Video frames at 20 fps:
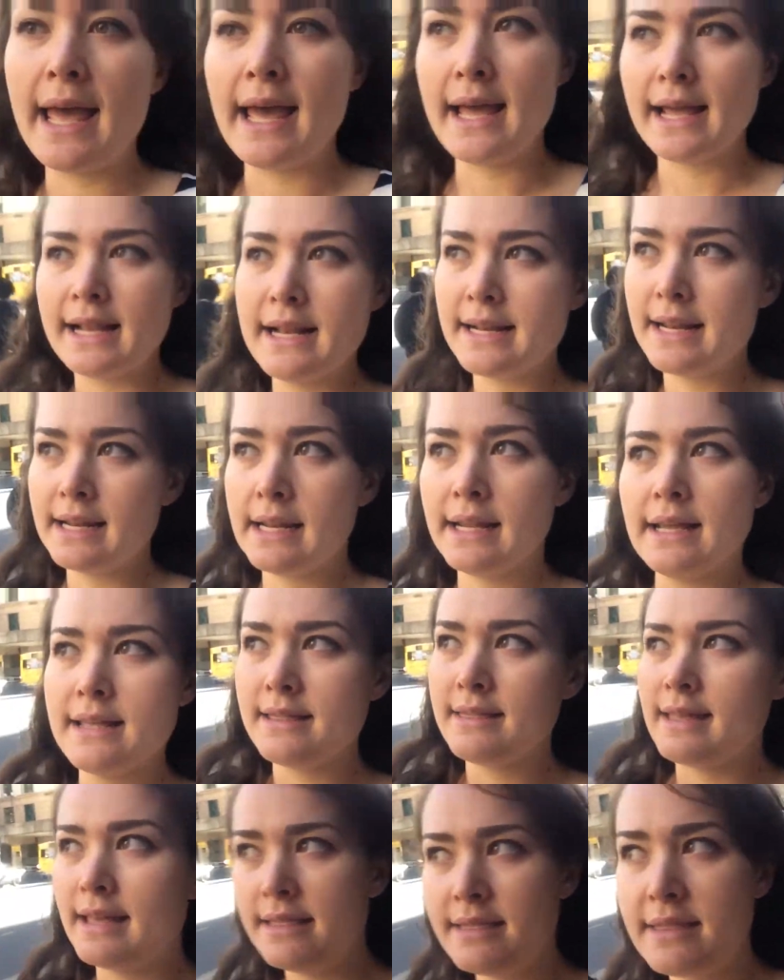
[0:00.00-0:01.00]
and uh,
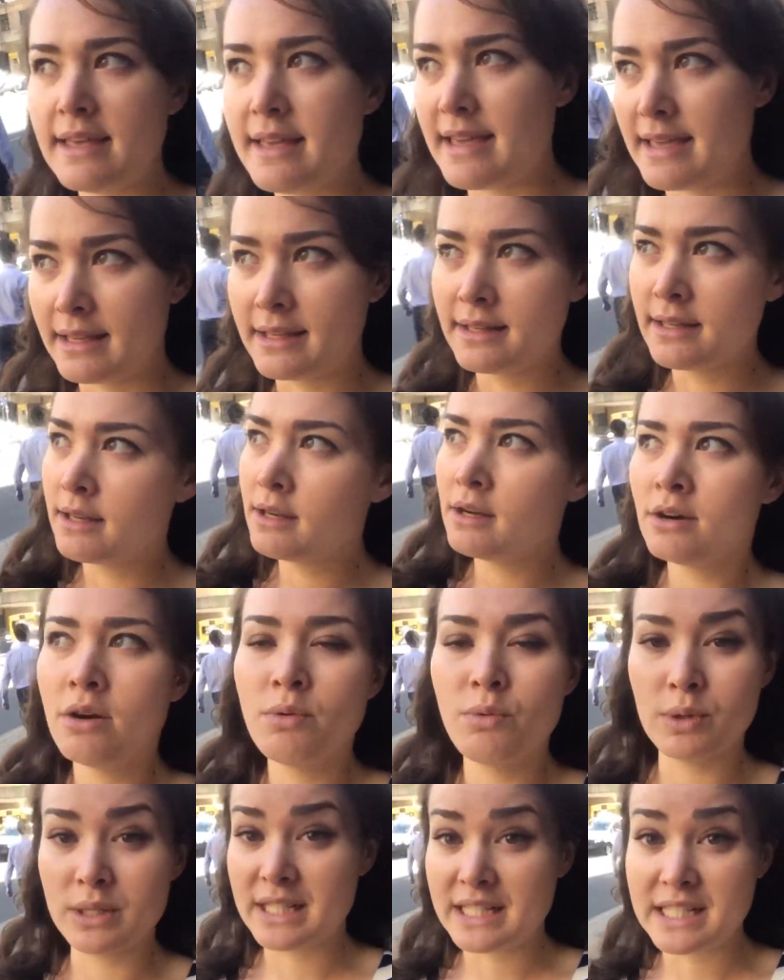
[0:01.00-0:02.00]
that thing
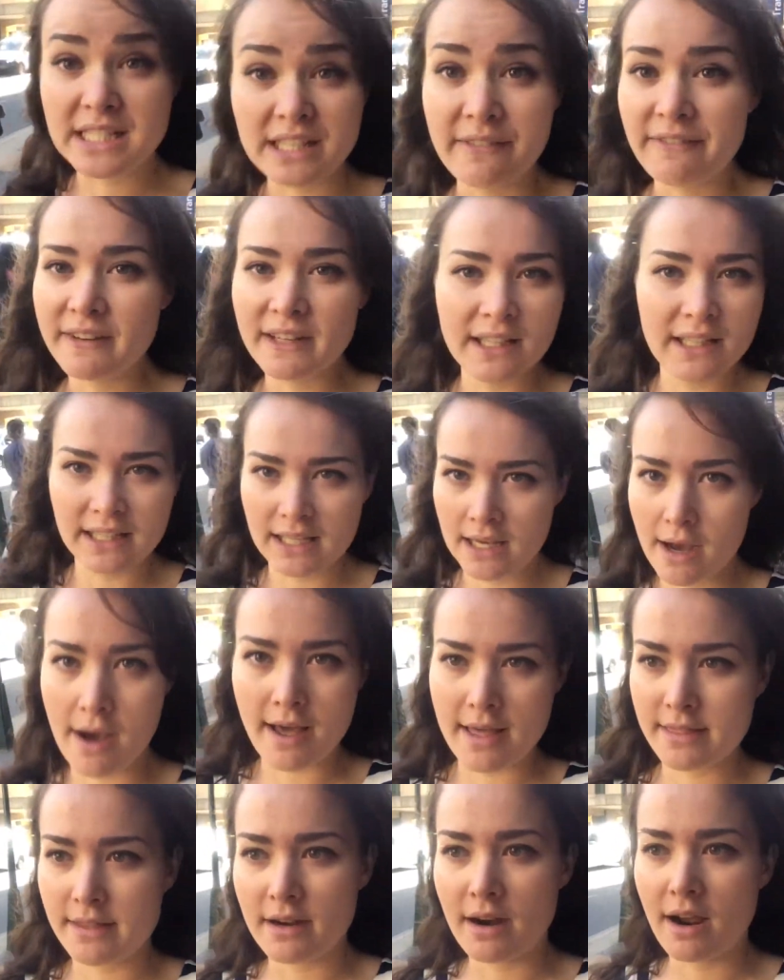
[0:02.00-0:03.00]
was definitely
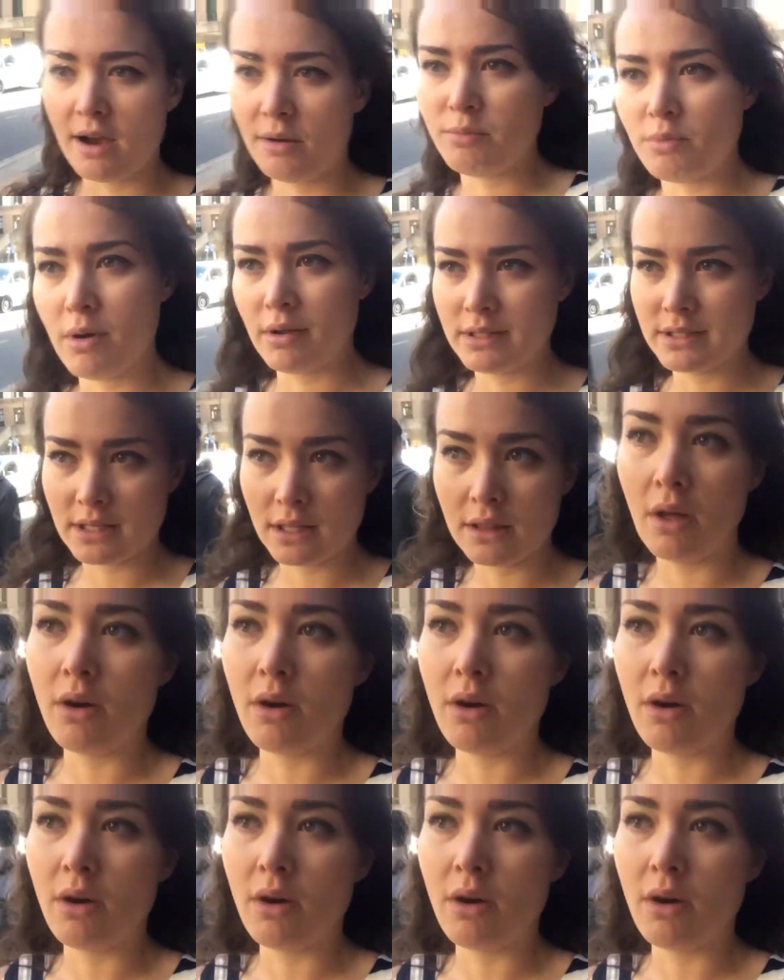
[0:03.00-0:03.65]
higher than I was, the